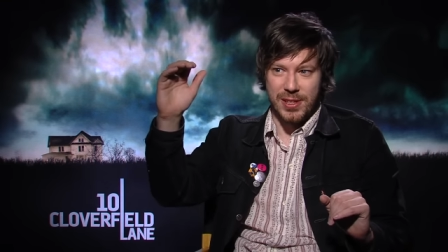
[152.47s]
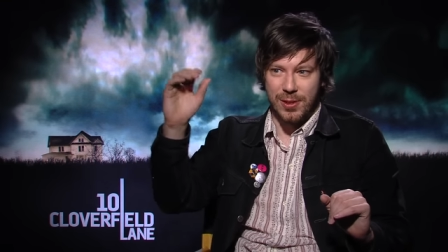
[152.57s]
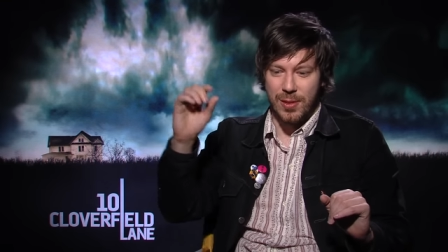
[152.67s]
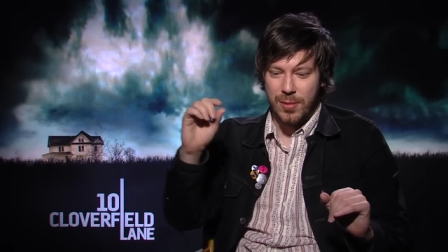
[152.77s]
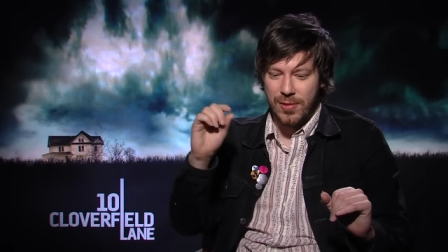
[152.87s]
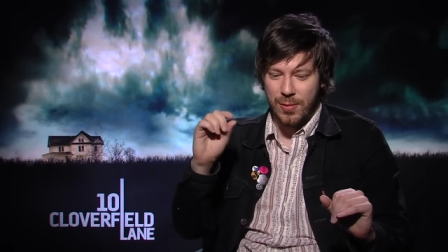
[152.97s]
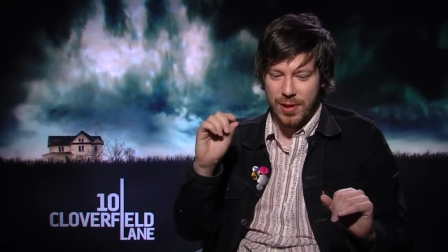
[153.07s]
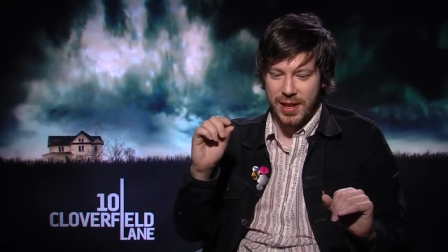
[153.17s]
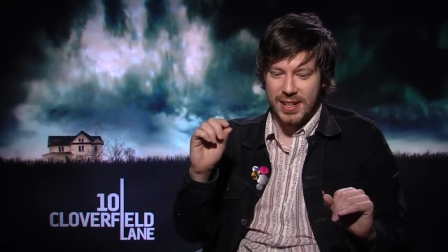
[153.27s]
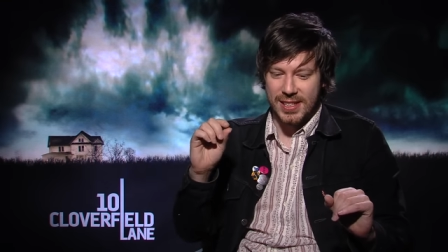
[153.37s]
And so the movie
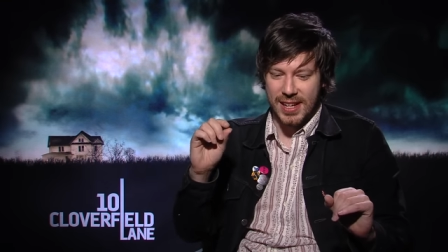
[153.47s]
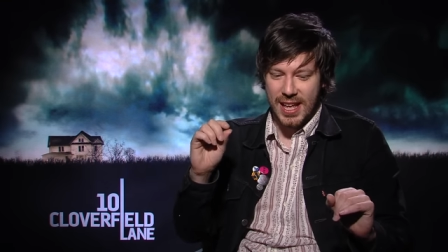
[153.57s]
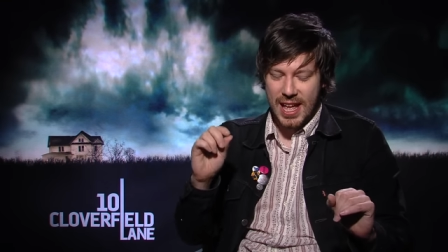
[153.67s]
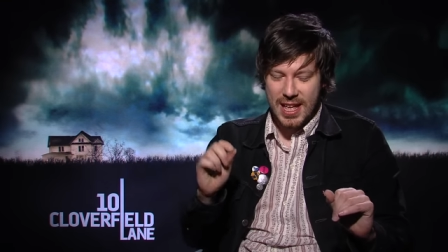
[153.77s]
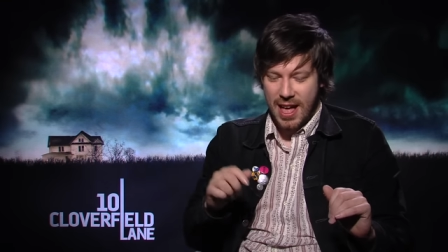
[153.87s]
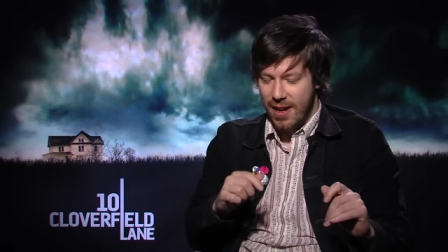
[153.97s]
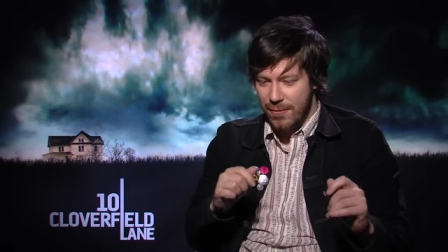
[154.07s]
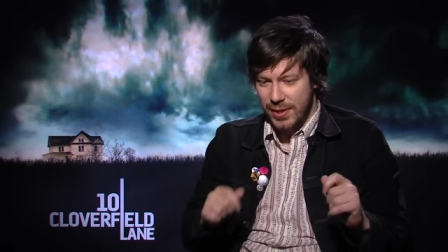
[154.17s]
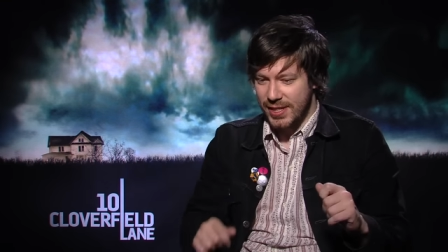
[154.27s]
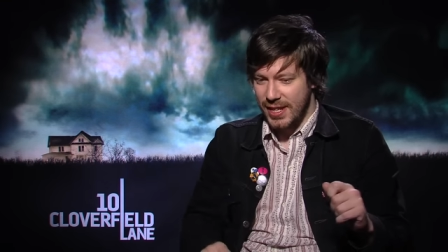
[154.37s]
really, it's like
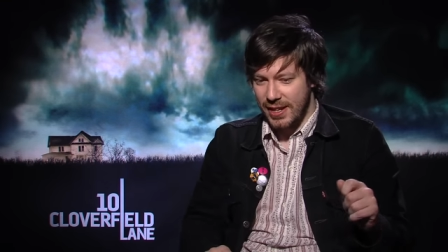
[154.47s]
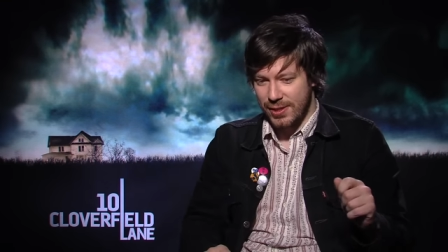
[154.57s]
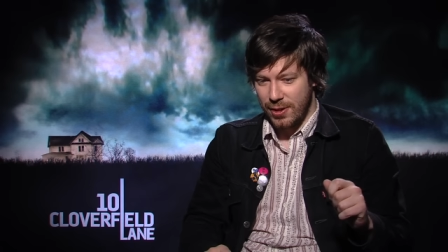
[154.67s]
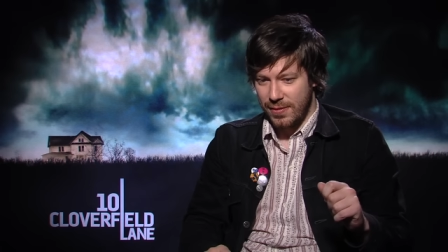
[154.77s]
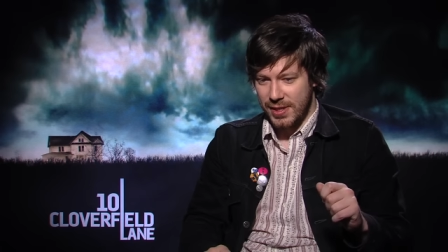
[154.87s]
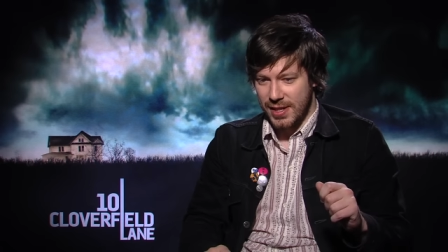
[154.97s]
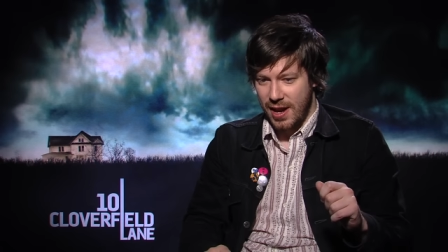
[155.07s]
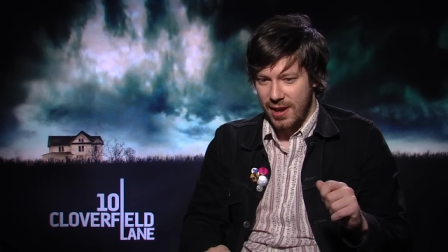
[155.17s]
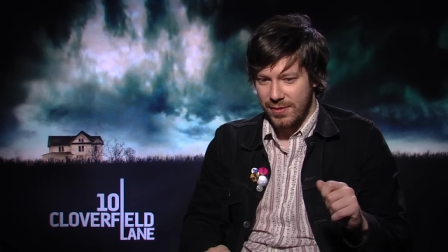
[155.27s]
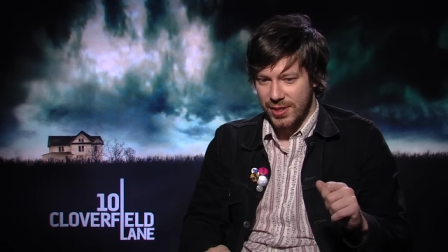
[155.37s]
every scene serves as
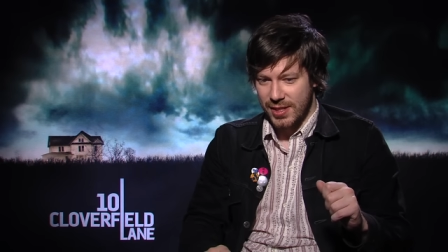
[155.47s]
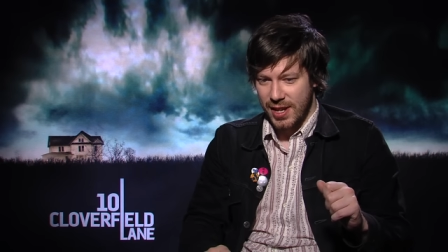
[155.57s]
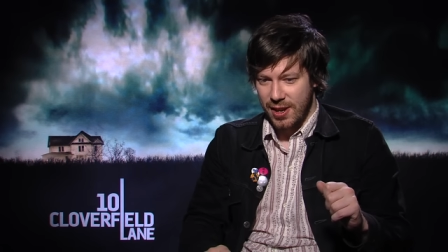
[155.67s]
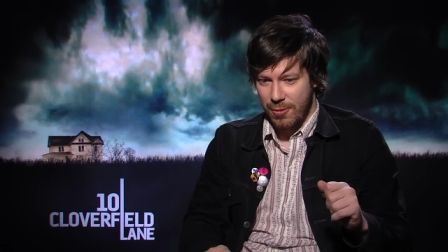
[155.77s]
kind of just like